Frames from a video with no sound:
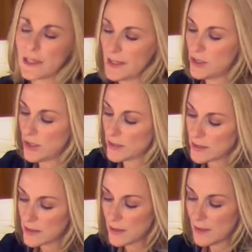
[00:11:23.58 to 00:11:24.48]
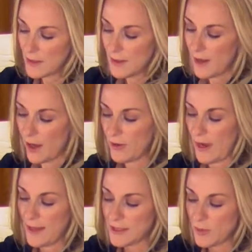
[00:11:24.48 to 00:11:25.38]
delicious.
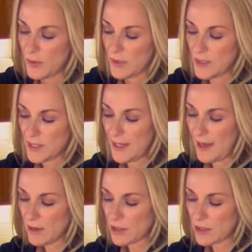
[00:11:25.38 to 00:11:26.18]
Okay, so see how